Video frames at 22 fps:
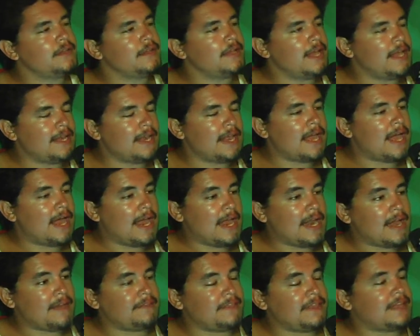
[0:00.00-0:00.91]
And
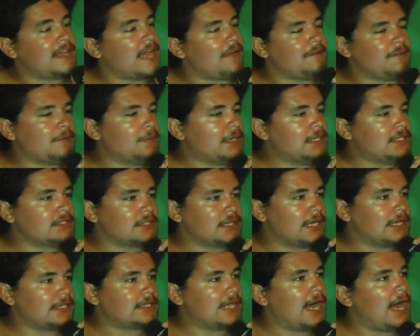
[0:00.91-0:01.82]
I think everybody's
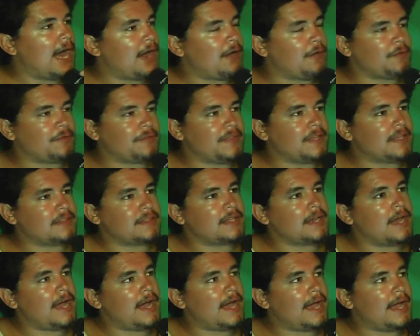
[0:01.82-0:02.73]
like that. I don't think
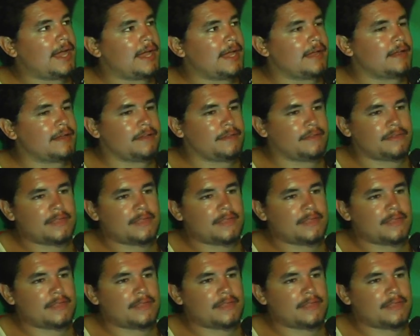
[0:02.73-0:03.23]
that I